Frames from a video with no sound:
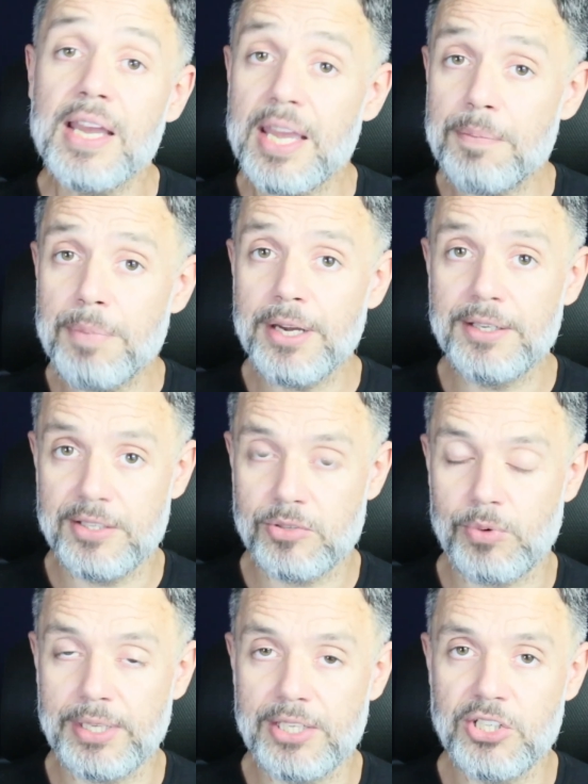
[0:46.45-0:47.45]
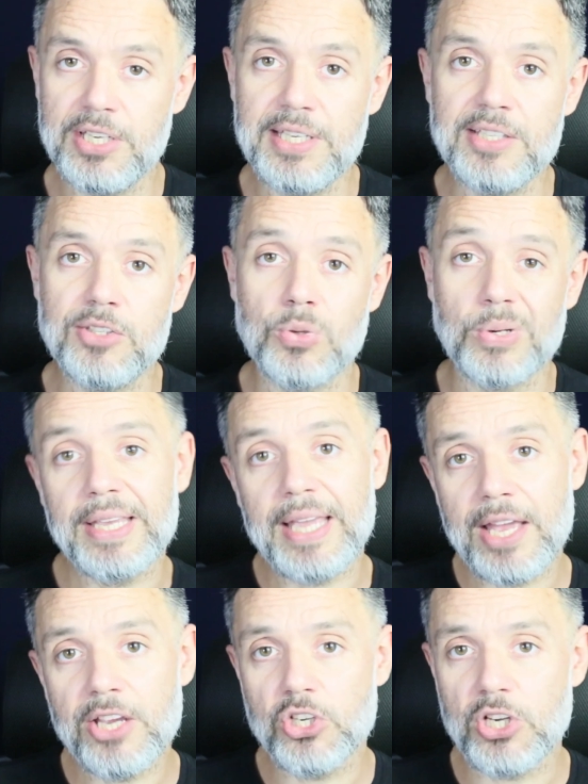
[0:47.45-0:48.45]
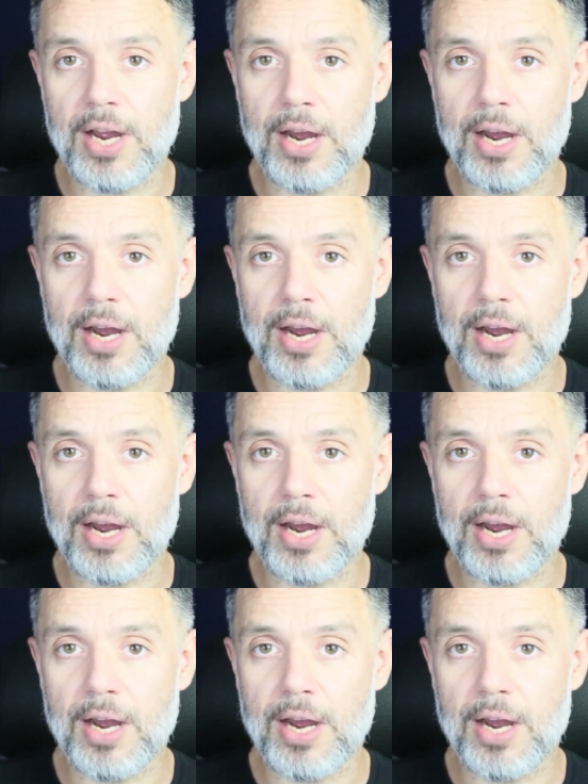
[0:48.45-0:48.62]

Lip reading: a better strategy is to cache